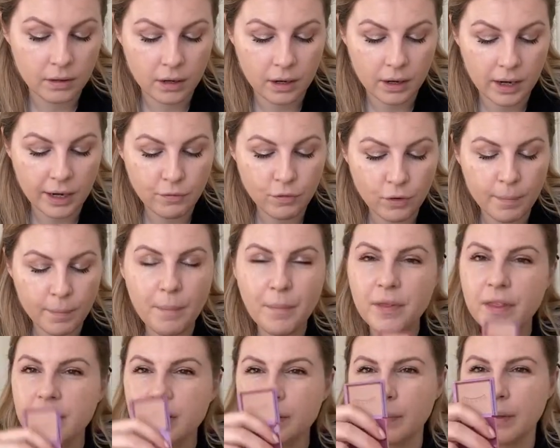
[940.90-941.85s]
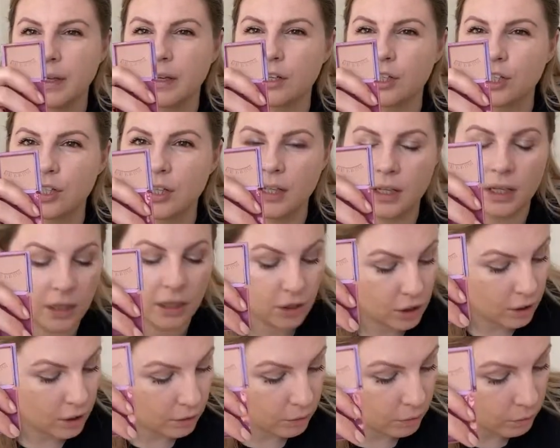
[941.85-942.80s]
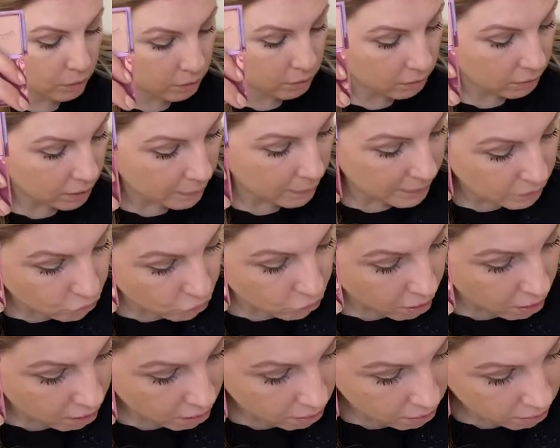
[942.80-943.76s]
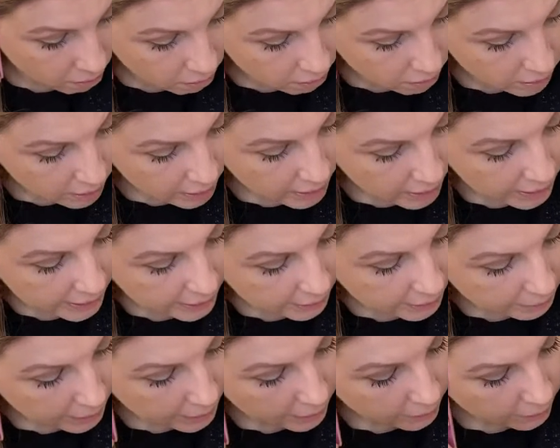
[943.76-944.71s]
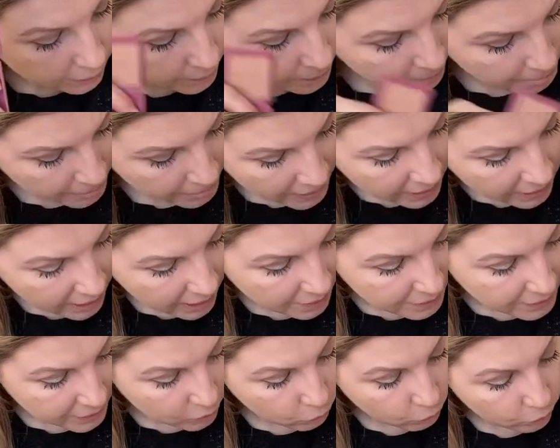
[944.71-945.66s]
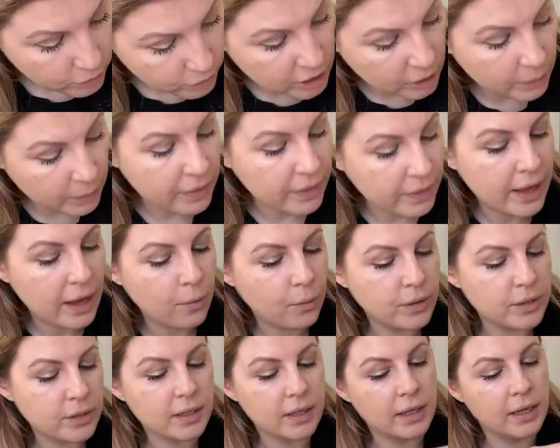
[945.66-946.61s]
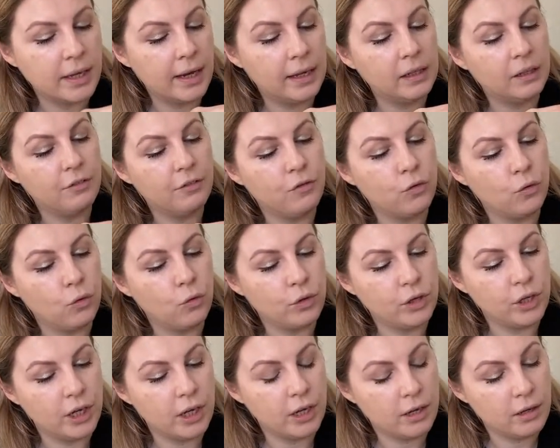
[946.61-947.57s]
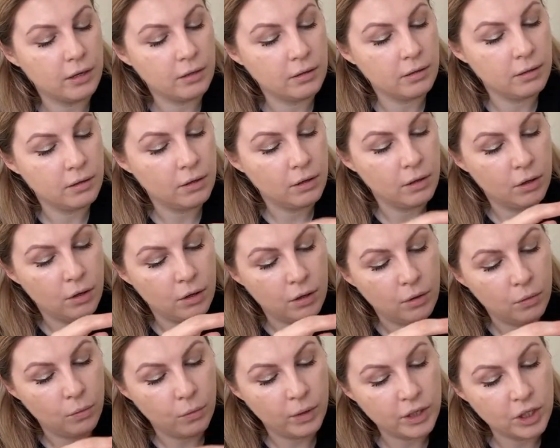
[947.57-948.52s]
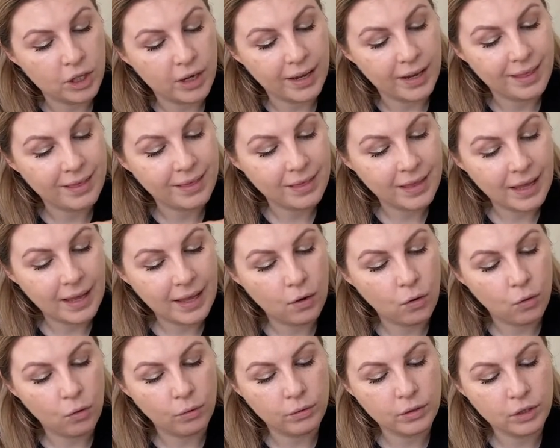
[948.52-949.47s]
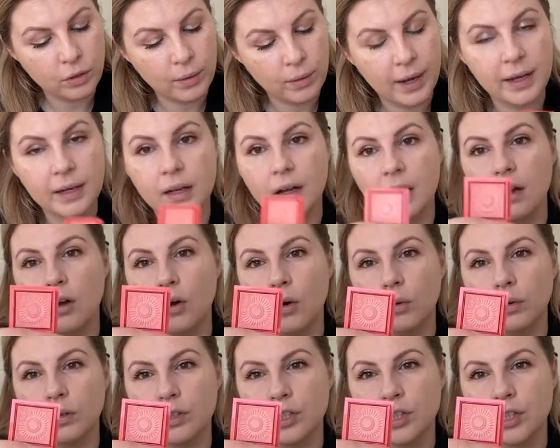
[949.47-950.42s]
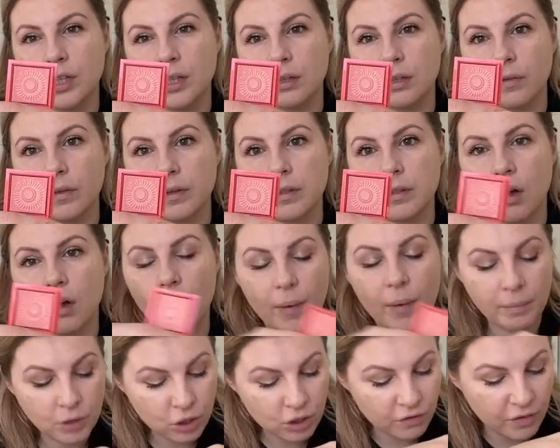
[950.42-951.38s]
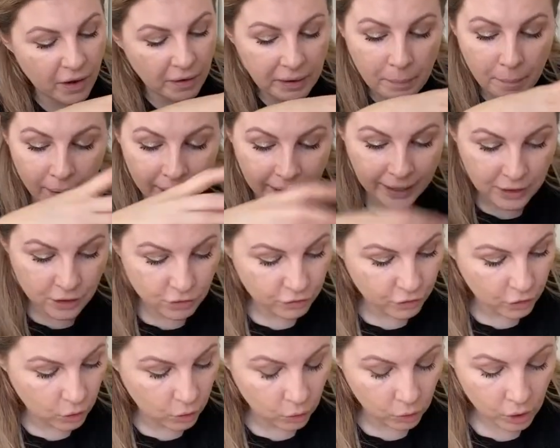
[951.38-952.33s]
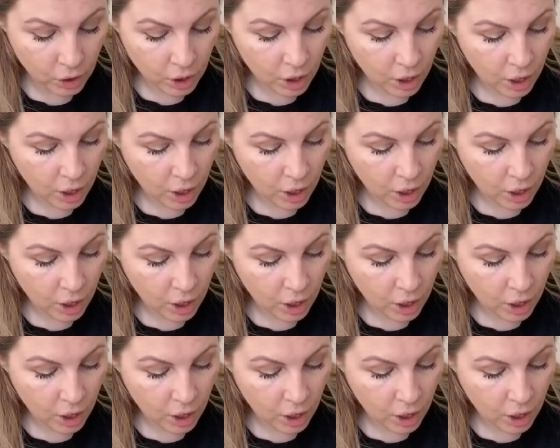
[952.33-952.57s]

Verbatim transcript: I remember this being Sheeny too. Am I wrong? I don't know. And then also in there was California, which I think also had a golden sheen on the top. I'm just very mindful